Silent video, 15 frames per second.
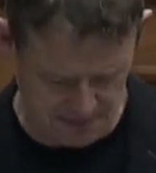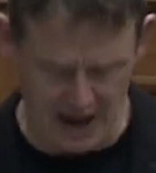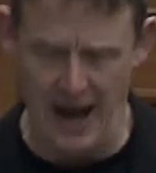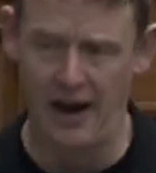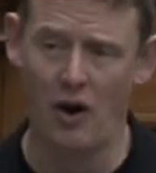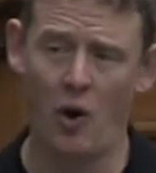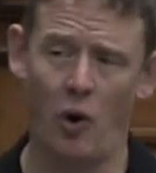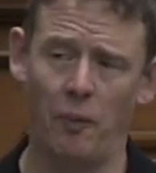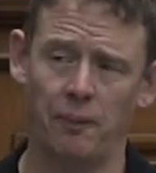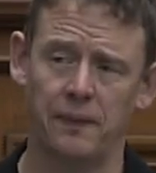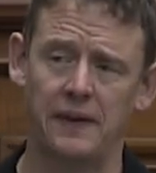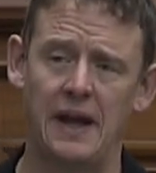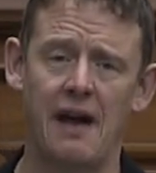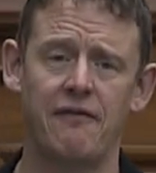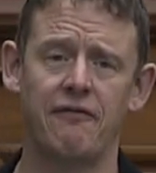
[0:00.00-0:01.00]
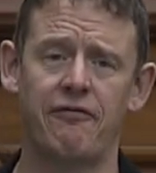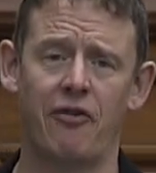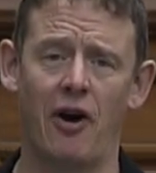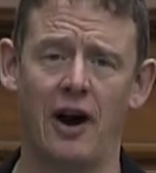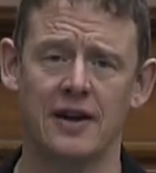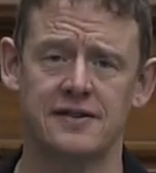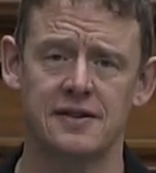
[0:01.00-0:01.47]
back home, Kevin
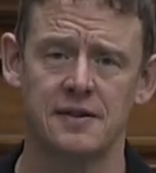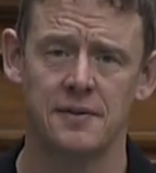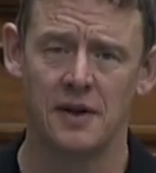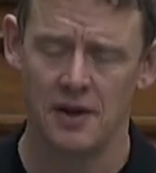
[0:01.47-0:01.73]
Frost,